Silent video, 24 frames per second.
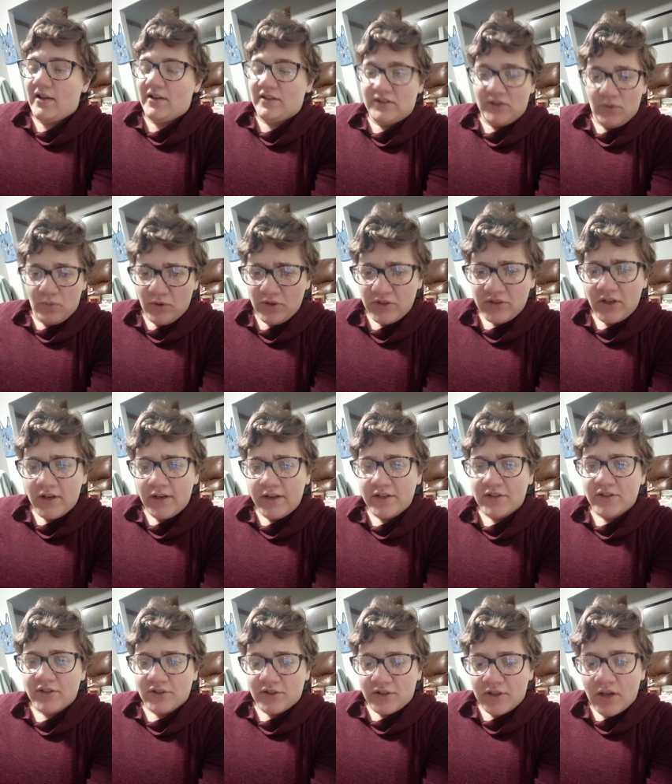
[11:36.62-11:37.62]
So we're
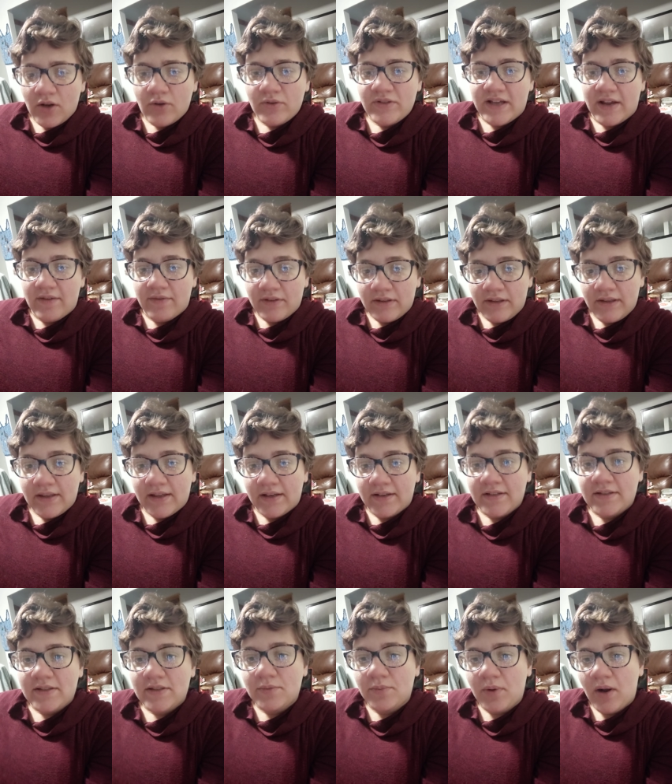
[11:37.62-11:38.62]
starting slow, definitely. Like,
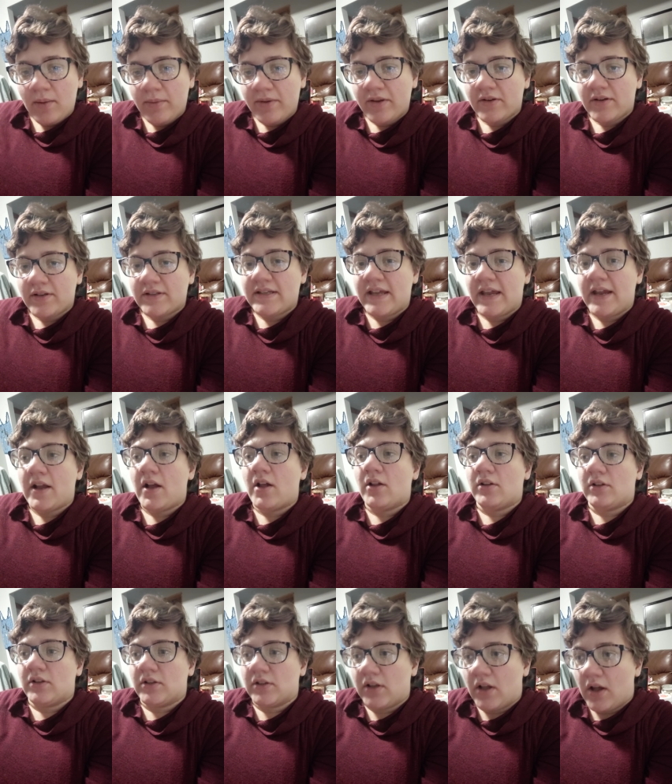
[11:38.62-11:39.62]
this is probably going to take a
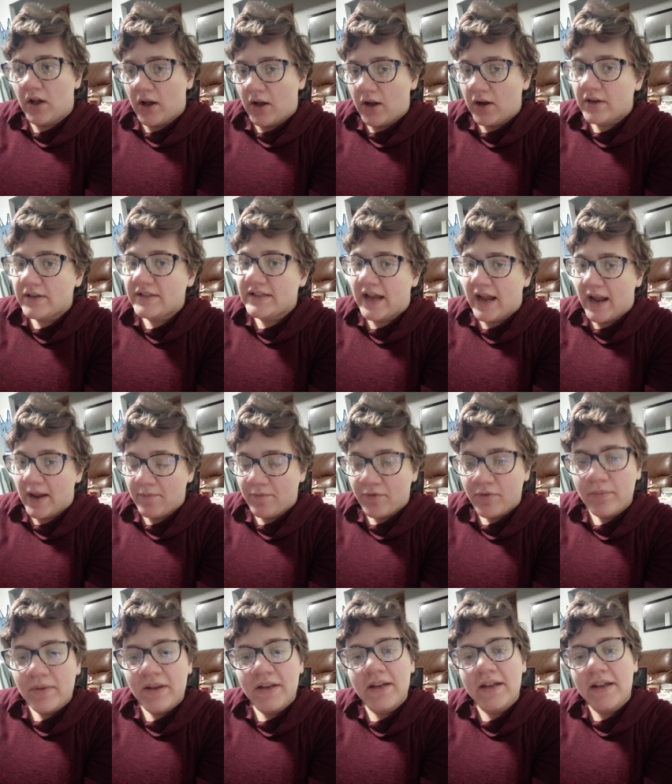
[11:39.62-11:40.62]
long time
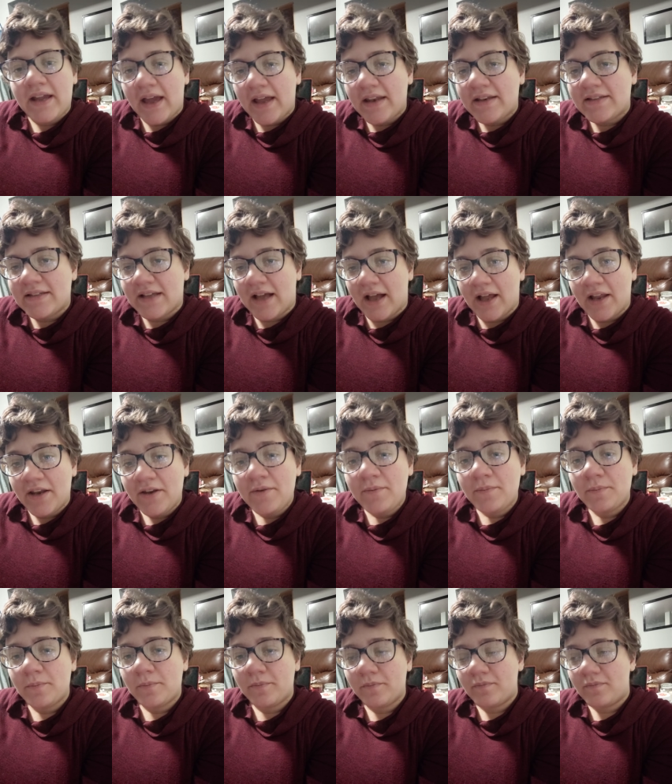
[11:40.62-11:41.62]
for me to get
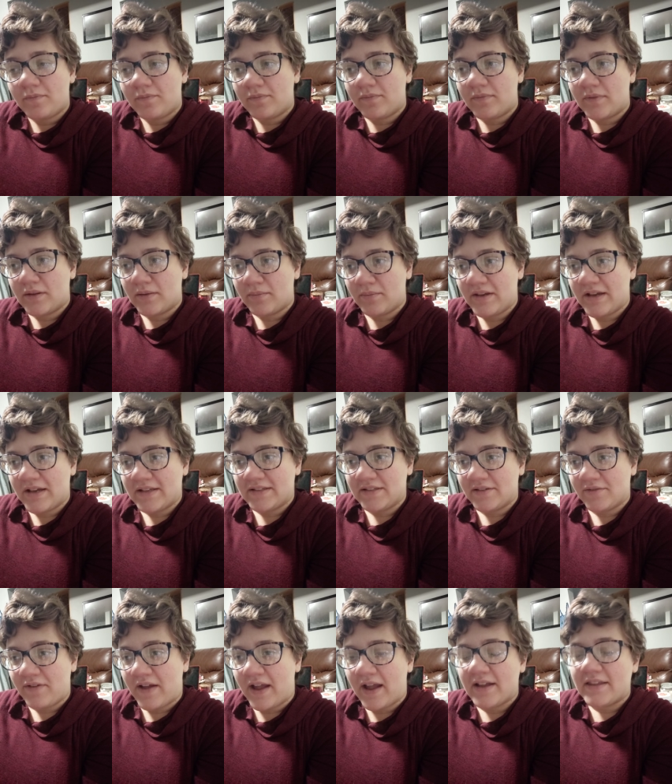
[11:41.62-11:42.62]
done because
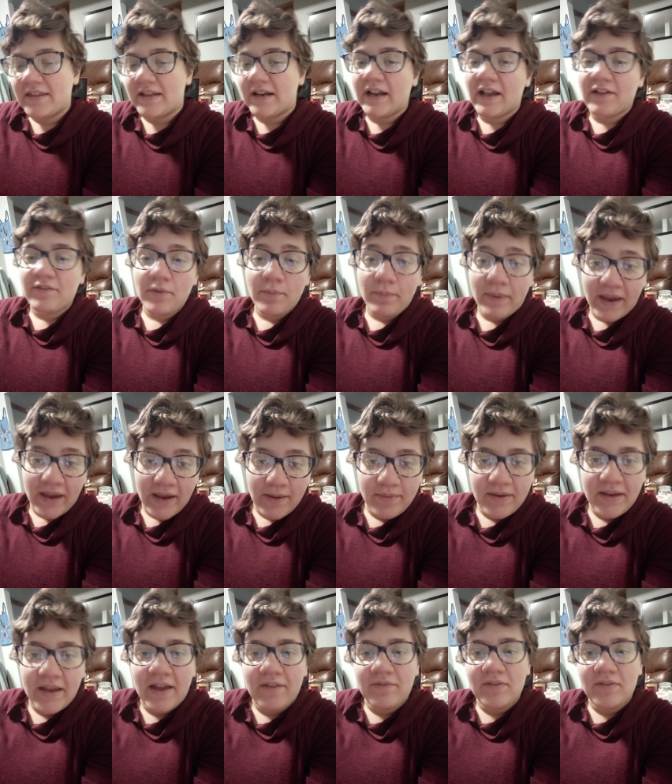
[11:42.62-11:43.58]
of the fact that I have a baby.